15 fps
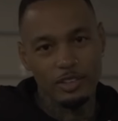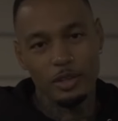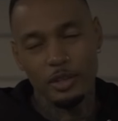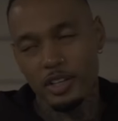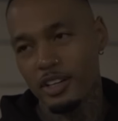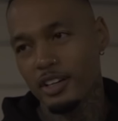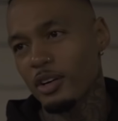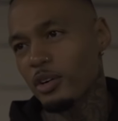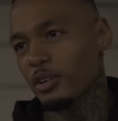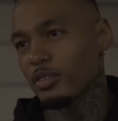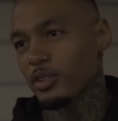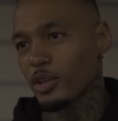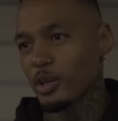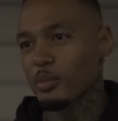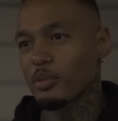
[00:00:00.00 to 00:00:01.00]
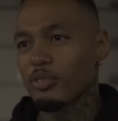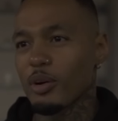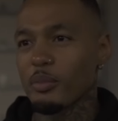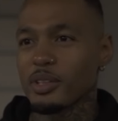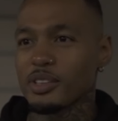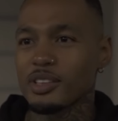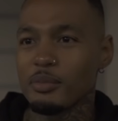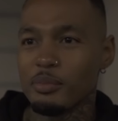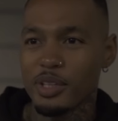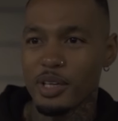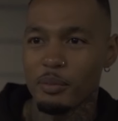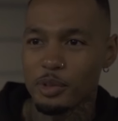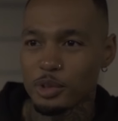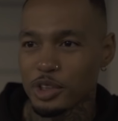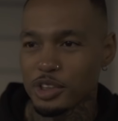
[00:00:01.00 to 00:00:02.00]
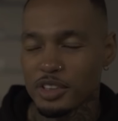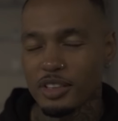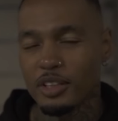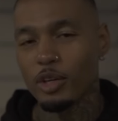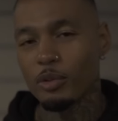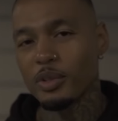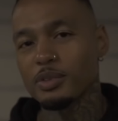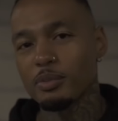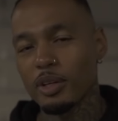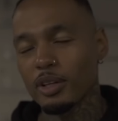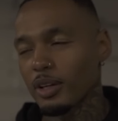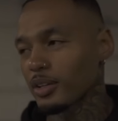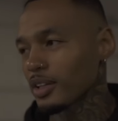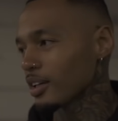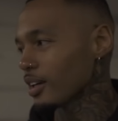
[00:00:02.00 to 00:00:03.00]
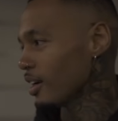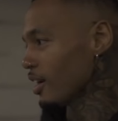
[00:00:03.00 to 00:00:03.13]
Logan here, owner of Logan Performance. Become nutrition, no beast mode clothing.